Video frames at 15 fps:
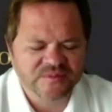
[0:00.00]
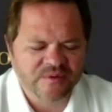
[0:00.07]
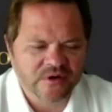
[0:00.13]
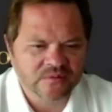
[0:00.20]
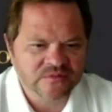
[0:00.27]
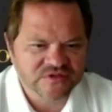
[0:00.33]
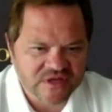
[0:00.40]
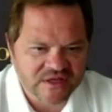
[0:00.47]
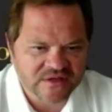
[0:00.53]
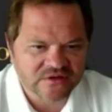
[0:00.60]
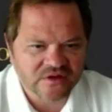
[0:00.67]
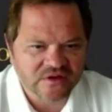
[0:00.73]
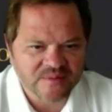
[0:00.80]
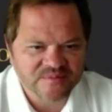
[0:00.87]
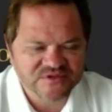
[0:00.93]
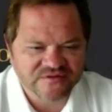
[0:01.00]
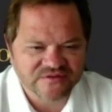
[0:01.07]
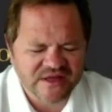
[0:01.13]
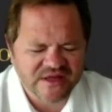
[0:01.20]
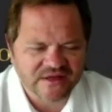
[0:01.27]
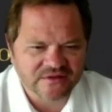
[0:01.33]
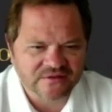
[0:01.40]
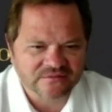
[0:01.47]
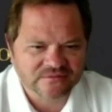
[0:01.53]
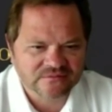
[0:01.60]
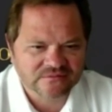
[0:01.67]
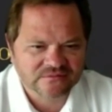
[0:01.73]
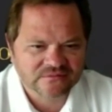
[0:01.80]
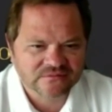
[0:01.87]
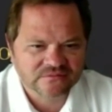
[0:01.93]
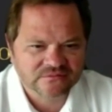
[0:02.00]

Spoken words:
police departments and clubs have taken.